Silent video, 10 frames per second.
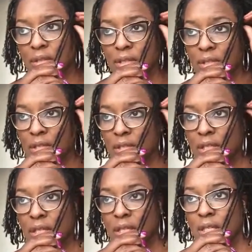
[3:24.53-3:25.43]

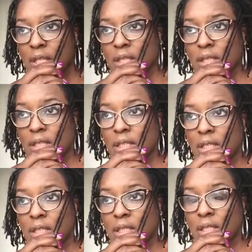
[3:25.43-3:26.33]

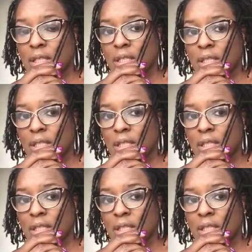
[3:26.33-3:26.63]
(silence)